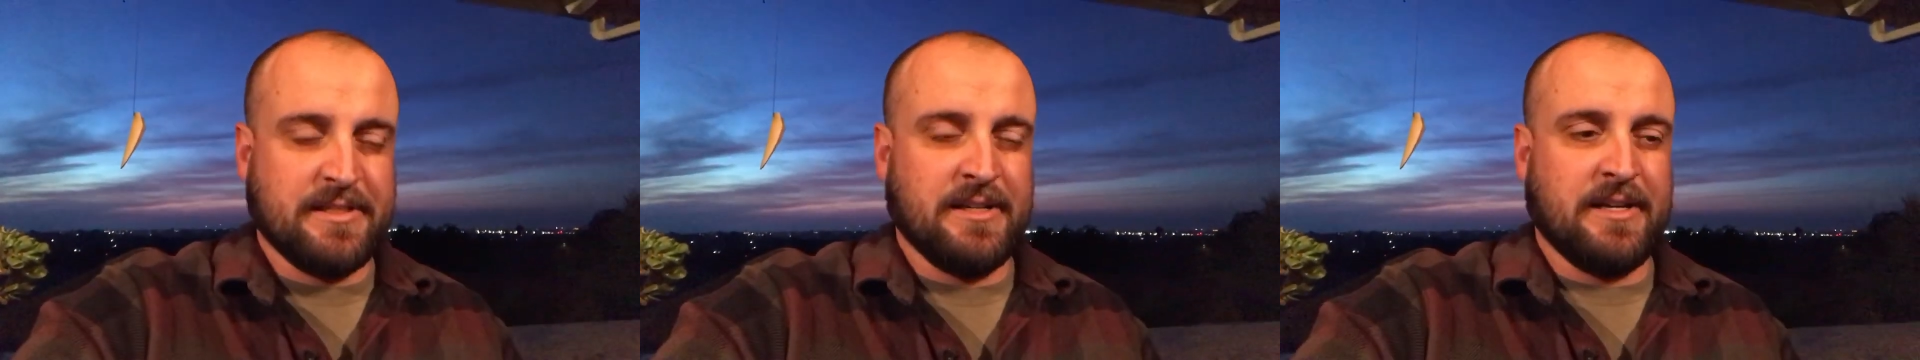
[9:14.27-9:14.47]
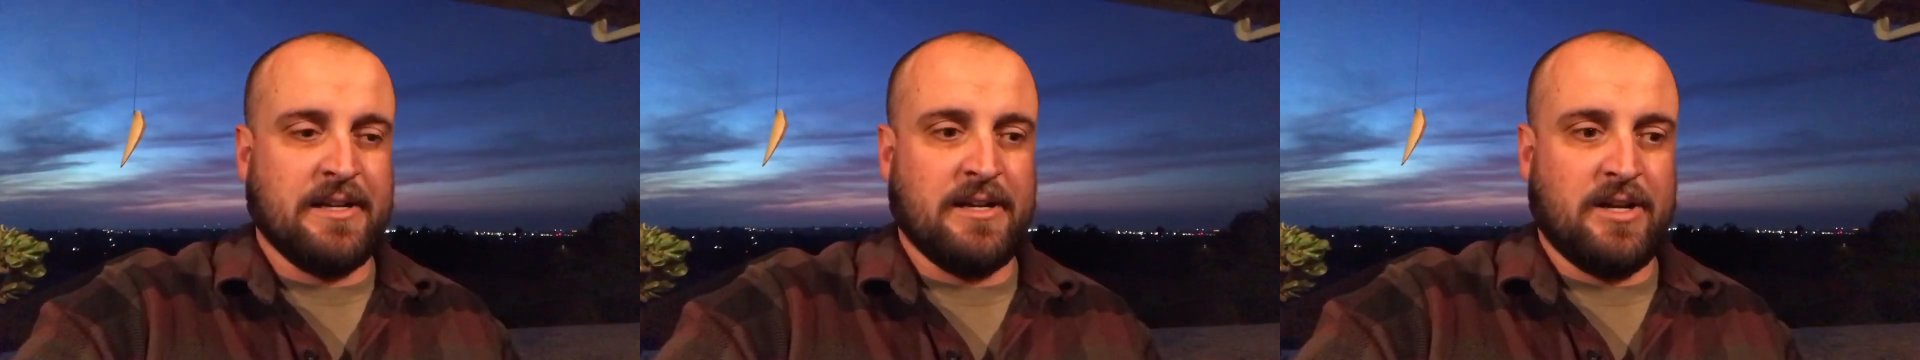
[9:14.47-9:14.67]

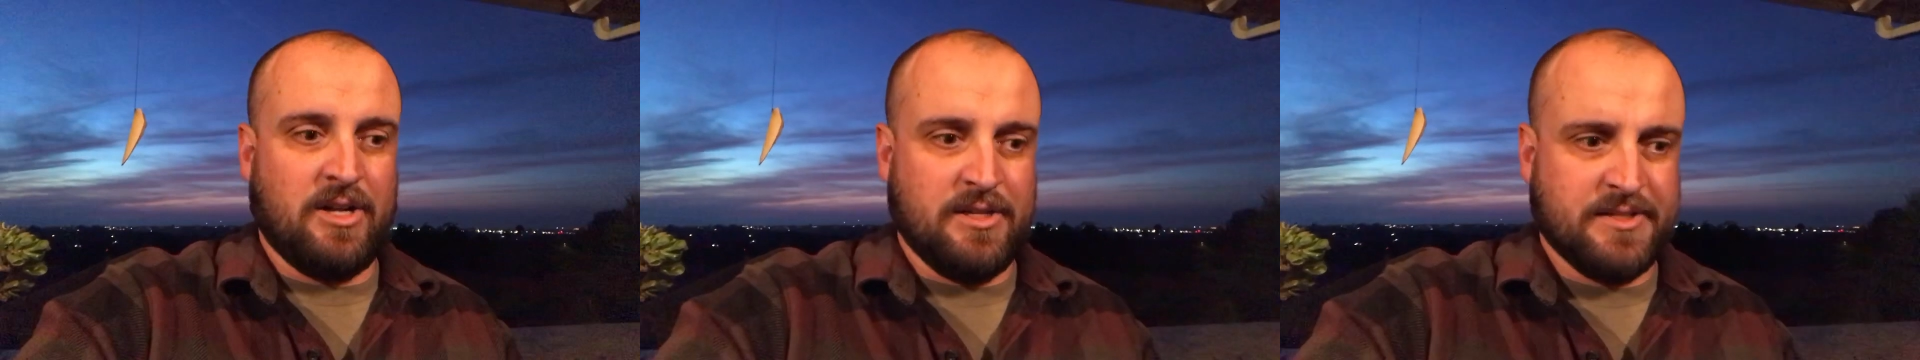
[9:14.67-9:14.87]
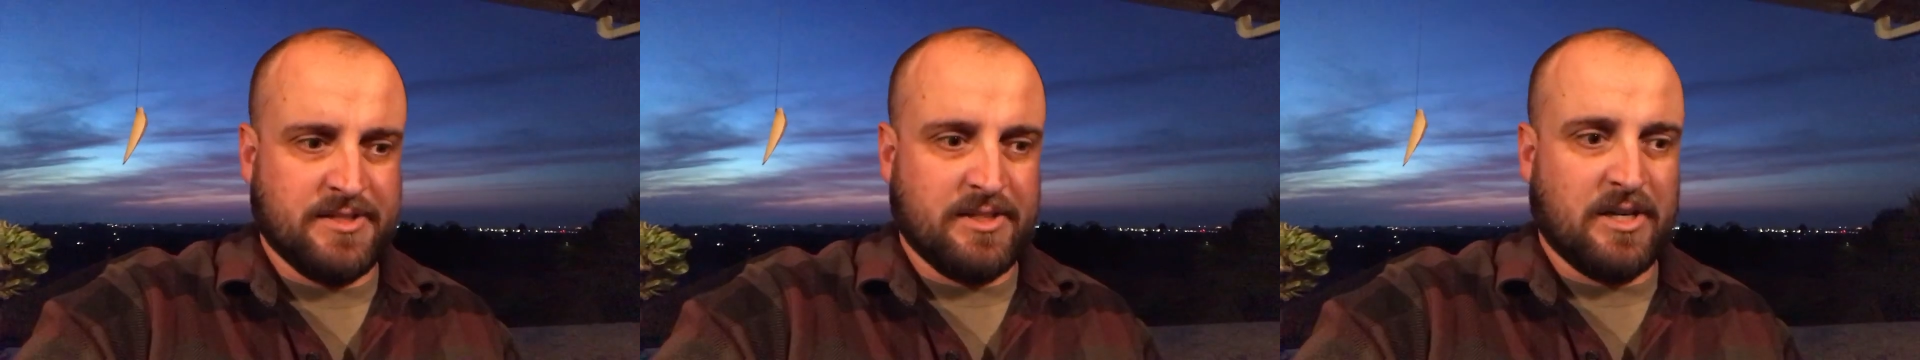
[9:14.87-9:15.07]

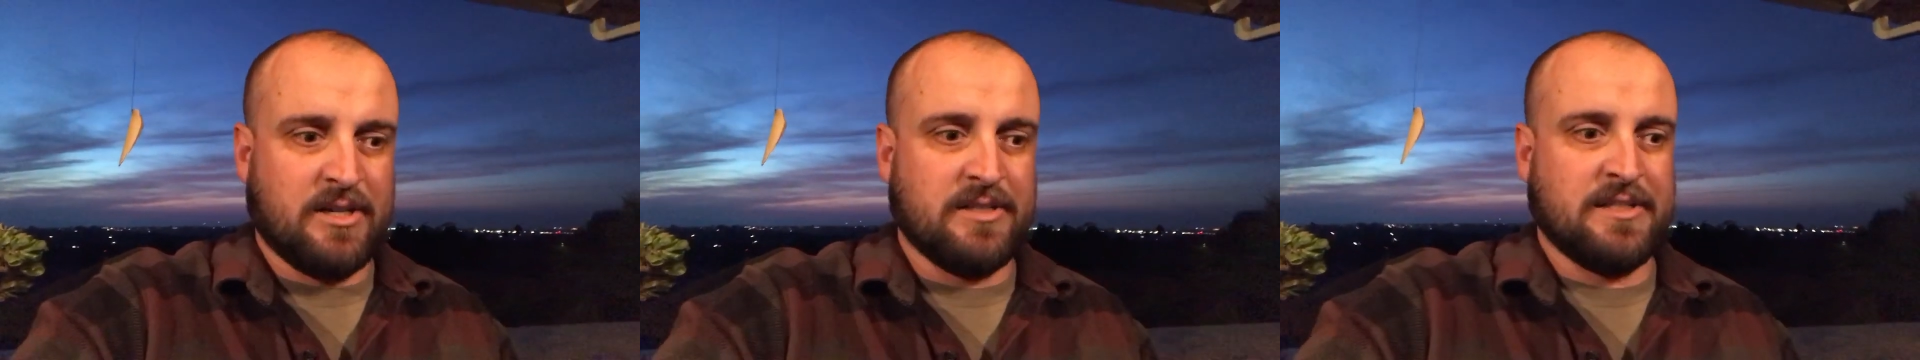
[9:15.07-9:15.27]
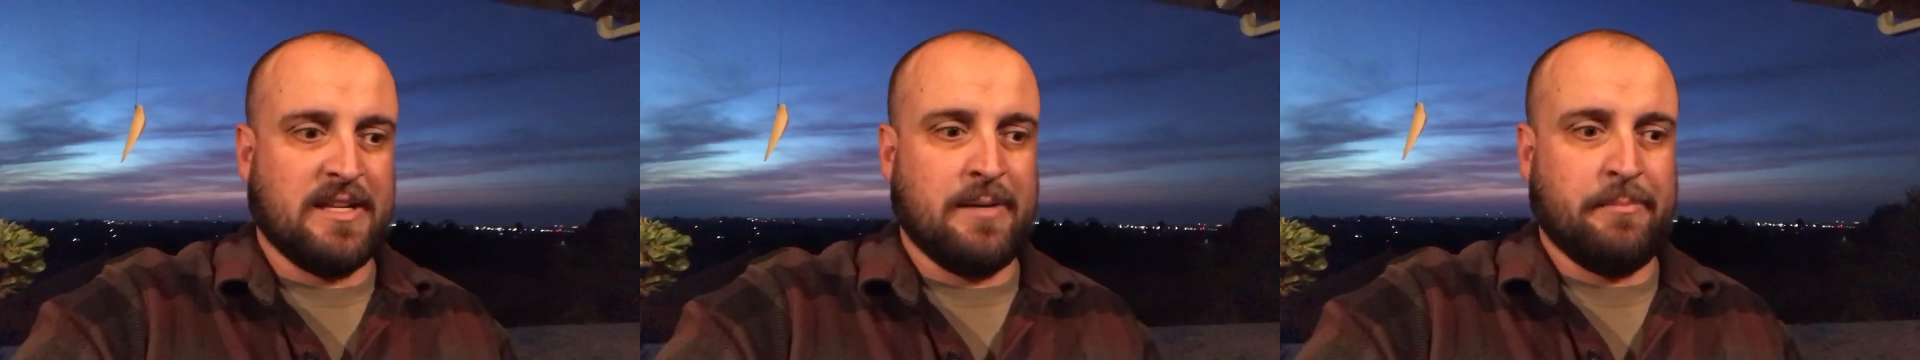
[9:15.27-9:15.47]
all
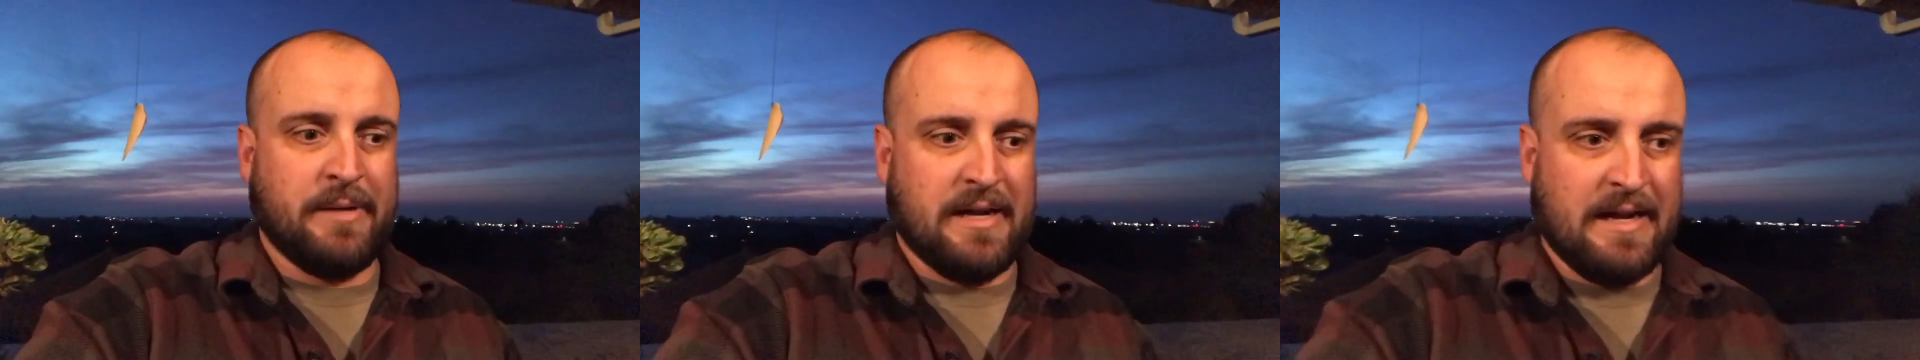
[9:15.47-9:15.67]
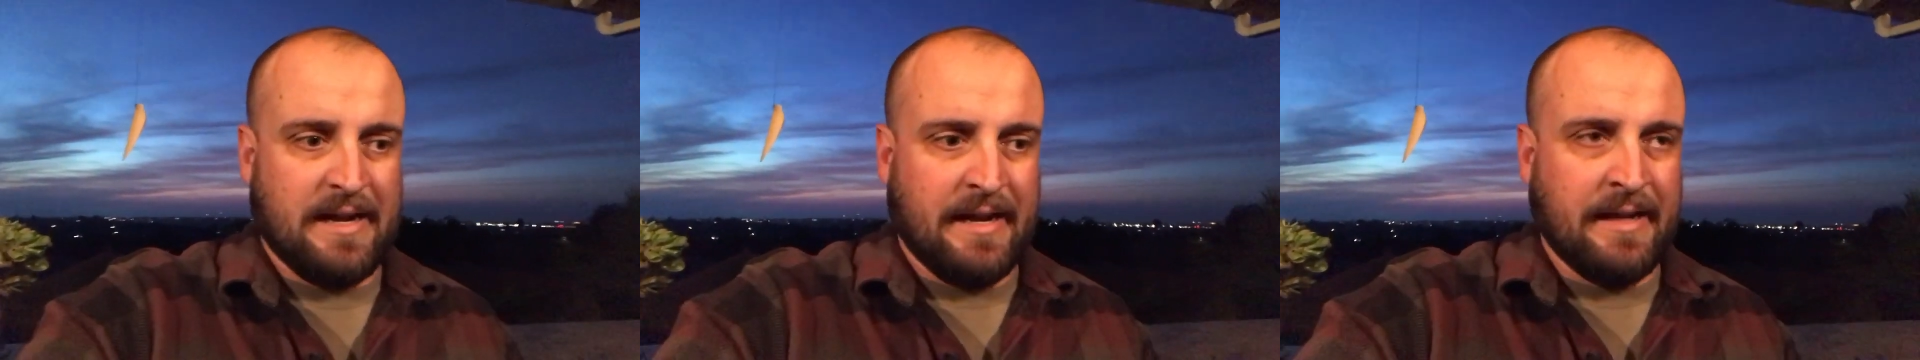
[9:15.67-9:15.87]
stars get a
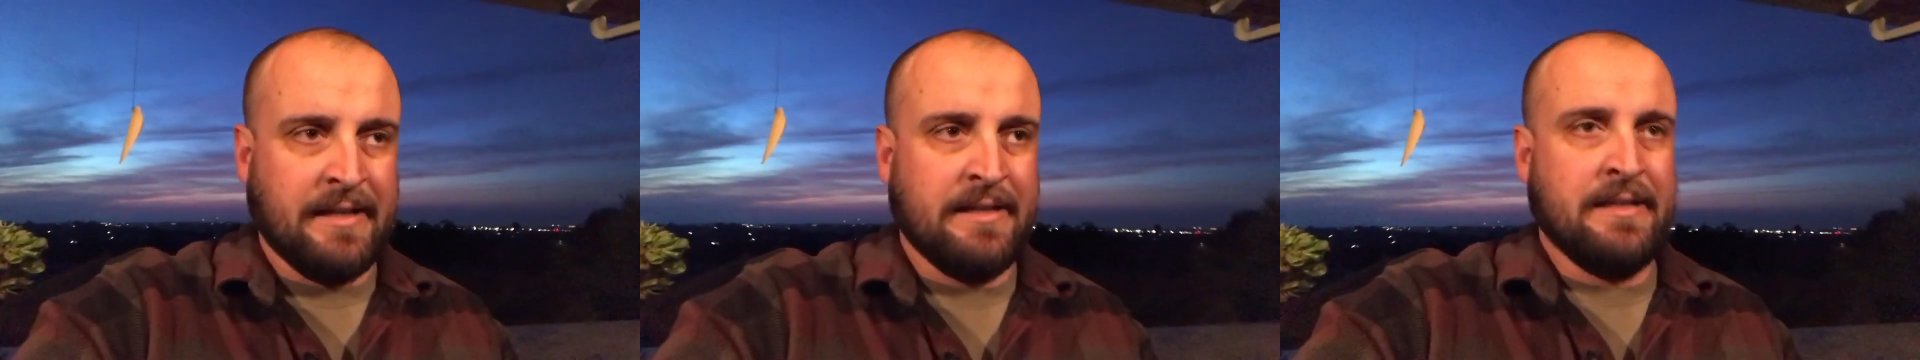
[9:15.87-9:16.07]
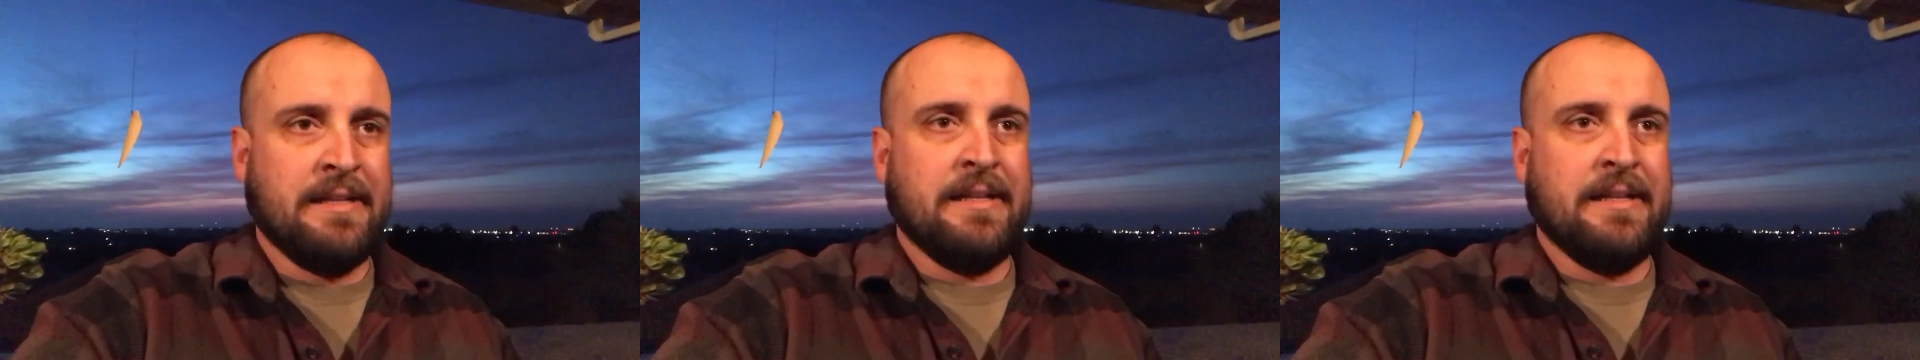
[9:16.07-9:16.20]
bye,